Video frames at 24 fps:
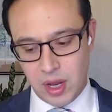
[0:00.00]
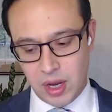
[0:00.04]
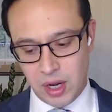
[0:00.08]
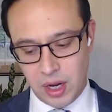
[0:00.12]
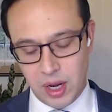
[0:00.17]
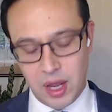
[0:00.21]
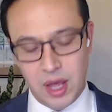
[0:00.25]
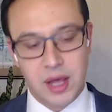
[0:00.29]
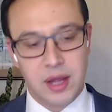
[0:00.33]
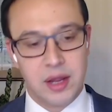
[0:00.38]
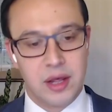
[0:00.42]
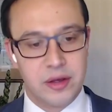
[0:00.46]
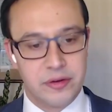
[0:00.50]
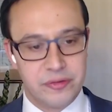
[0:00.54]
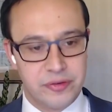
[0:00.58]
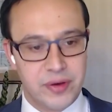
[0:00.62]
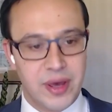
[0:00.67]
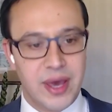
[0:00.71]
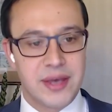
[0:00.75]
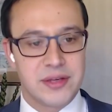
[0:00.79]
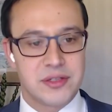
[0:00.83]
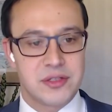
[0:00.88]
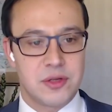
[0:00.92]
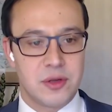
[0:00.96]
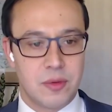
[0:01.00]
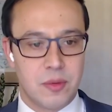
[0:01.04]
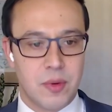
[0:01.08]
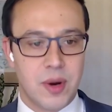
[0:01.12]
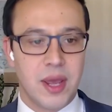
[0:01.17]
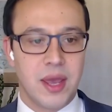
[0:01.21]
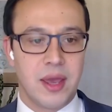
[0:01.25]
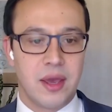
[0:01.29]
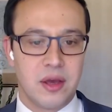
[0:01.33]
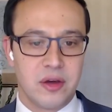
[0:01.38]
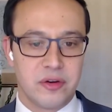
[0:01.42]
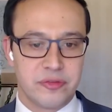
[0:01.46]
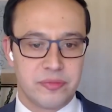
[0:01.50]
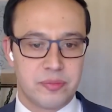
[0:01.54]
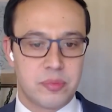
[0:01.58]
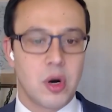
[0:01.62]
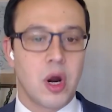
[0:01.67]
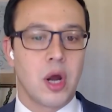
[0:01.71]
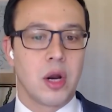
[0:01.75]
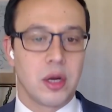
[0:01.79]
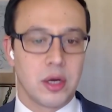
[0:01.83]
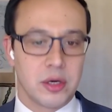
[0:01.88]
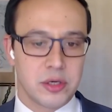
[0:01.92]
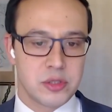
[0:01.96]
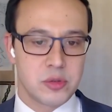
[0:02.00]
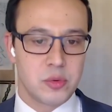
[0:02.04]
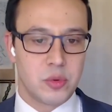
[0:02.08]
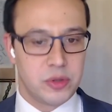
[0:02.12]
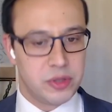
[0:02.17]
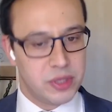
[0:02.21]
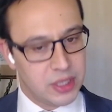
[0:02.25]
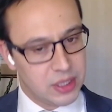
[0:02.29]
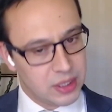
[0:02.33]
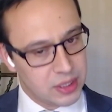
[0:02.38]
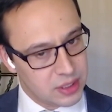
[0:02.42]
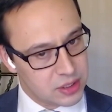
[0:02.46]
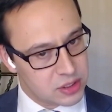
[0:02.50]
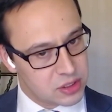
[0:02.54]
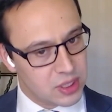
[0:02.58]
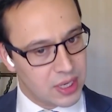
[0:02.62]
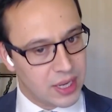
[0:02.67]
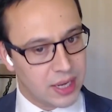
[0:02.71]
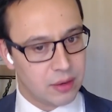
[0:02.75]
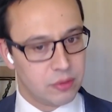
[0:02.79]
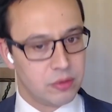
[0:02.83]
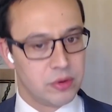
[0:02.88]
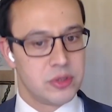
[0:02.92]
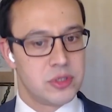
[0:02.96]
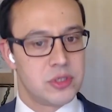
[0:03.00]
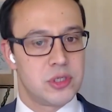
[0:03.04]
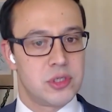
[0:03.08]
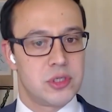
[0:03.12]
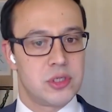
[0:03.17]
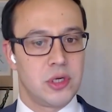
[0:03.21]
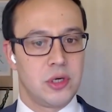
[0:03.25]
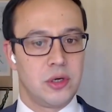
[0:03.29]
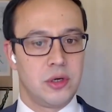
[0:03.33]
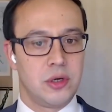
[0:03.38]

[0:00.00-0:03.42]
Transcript: a vast array of products within each language.